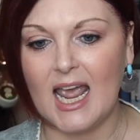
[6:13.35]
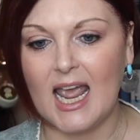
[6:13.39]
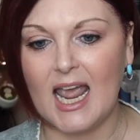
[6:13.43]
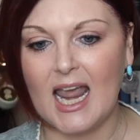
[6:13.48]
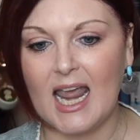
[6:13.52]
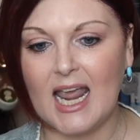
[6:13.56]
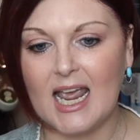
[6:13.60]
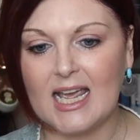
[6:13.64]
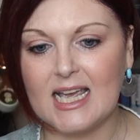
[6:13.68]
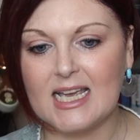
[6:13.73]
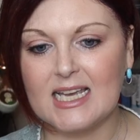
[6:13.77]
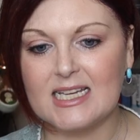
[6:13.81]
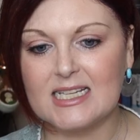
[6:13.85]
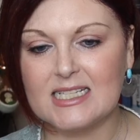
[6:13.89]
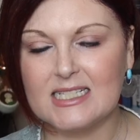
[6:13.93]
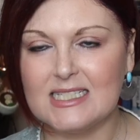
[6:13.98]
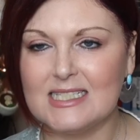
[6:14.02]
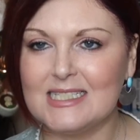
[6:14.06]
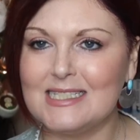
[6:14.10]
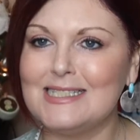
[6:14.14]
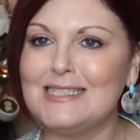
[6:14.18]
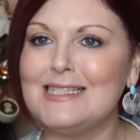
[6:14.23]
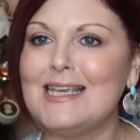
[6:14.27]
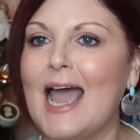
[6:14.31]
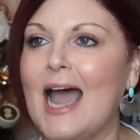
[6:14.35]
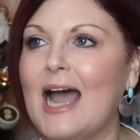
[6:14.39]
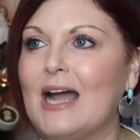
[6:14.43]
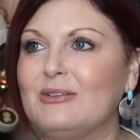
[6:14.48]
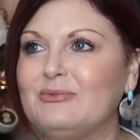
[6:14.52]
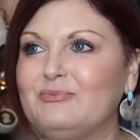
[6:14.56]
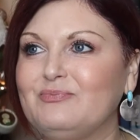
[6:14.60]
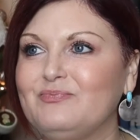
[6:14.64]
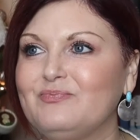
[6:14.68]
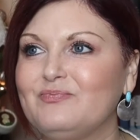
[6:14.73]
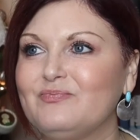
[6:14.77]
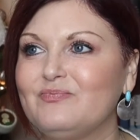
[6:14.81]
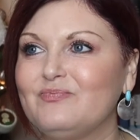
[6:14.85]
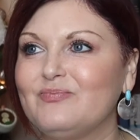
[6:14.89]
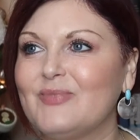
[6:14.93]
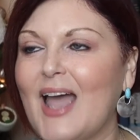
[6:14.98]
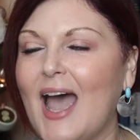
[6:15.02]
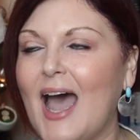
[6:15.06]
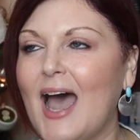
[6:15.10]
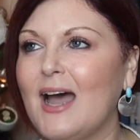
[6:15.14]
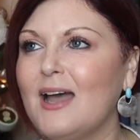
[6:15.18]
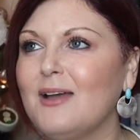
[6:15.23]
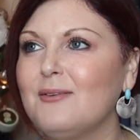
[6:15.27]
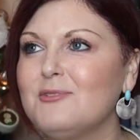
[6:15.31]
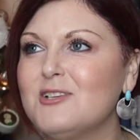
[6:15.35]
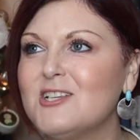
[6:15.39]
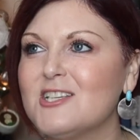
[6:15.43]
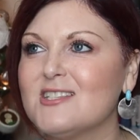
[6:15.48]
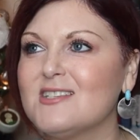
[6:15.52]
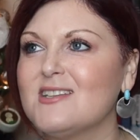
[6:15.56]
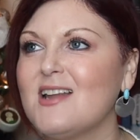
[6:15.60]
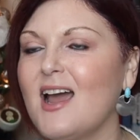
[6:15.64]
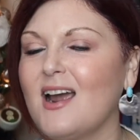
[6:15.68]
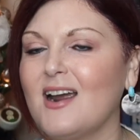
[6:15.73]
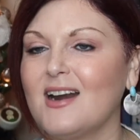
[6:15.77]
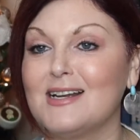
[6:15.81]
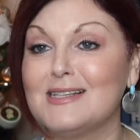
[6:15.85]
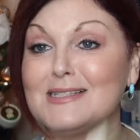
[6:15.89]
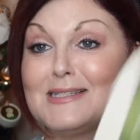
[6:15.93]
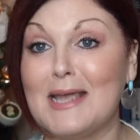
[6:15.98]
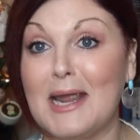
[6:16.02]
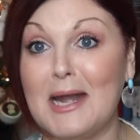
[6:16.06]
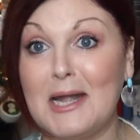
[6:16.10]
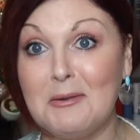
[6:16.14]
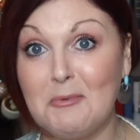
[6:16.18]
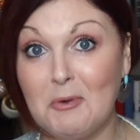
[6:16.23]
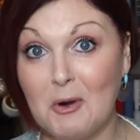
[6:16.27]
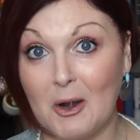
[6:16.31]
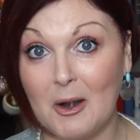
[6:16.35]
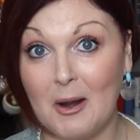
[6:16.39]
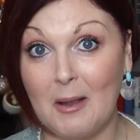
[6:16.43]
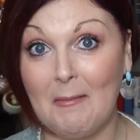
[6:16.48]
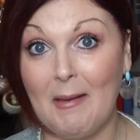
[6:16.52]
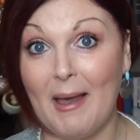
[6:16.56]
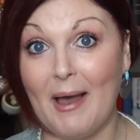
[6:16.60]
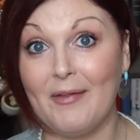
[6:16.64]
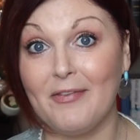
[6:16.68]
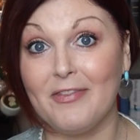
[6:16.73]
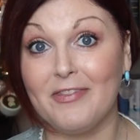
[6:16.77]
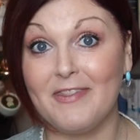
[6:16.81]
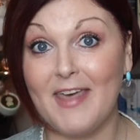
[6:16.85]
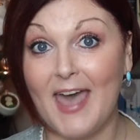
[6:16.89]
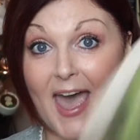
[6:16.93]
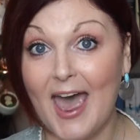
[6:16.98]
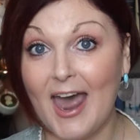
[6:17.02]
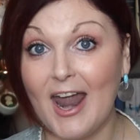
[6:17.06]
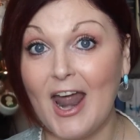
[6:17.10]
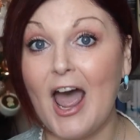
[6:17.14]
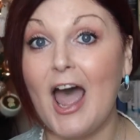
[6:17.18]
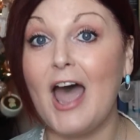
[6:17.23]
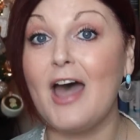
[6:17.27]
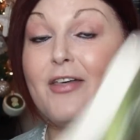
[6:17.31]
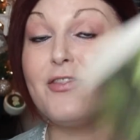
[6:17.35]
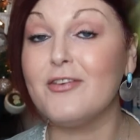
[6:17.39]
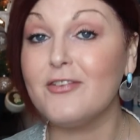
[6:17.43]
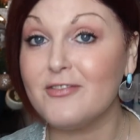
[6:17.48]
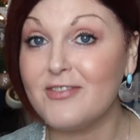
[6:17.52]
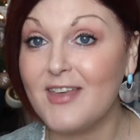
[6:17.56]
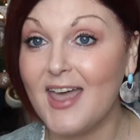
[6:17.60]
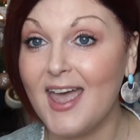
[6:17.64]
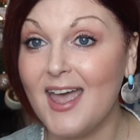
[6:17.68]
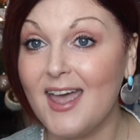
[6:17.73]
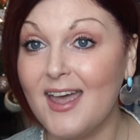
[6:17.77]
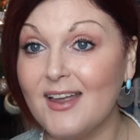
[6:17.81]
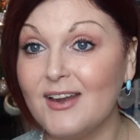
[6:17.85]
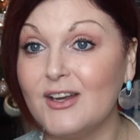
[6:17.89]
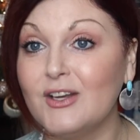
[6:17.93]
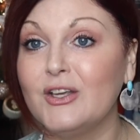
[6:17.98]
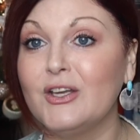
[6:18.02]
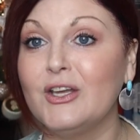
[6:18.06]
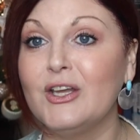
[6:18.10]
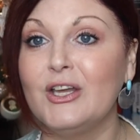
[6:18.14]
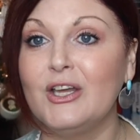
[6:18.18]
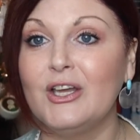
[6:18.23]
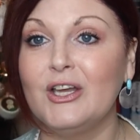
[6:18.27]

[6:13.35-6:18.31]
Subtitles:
And yeah, I'm just not going to say any more about that other than